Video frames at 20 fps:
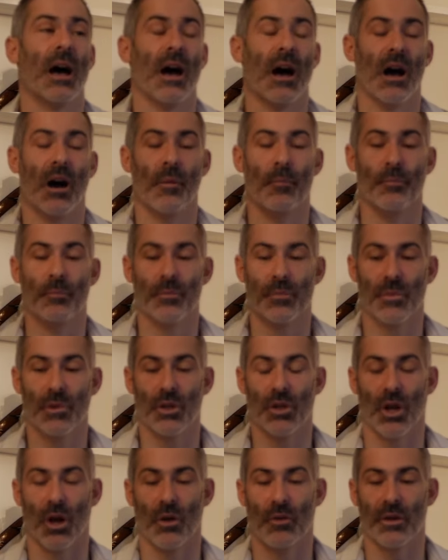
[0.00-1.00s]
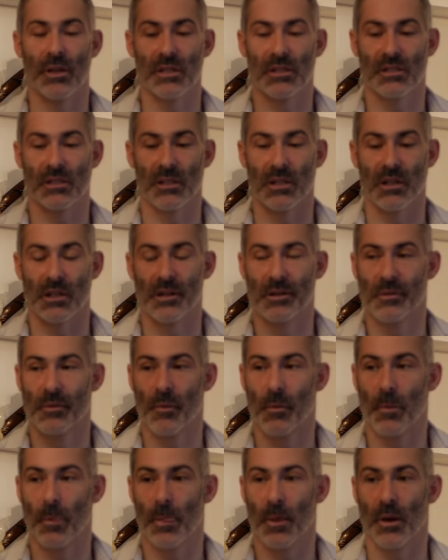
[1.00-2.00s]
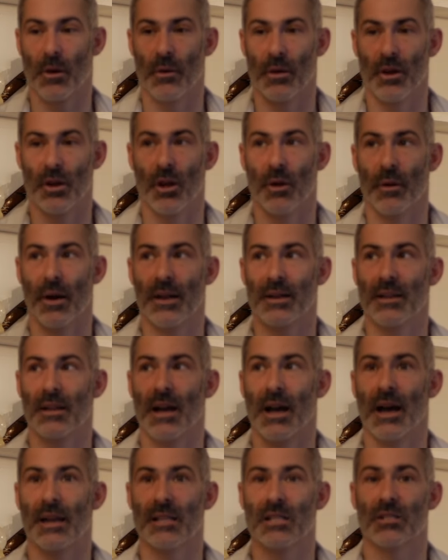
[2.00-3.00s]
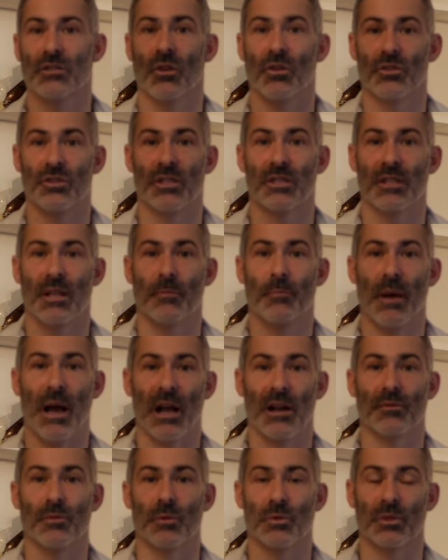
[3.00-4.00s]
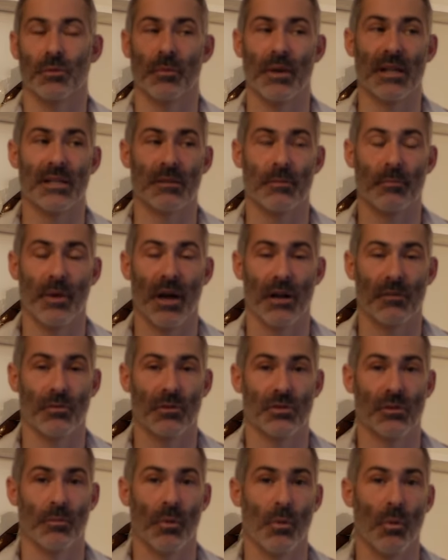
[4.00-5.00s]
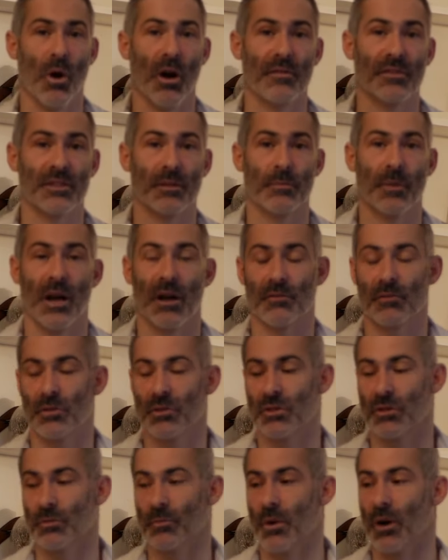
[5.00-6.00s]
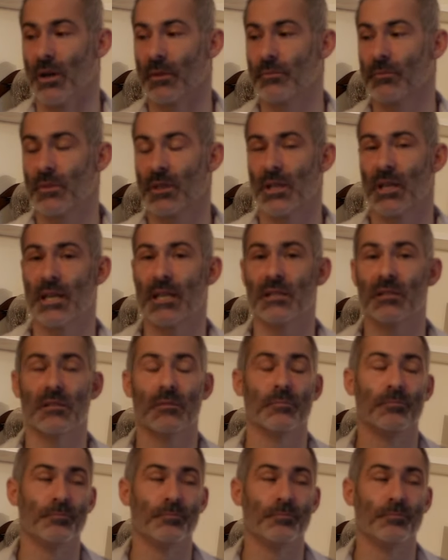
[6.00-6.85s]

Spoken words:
You know, it's you know, and it's not just impactful to me, it's impactful to my wife, it's impactful to my kids,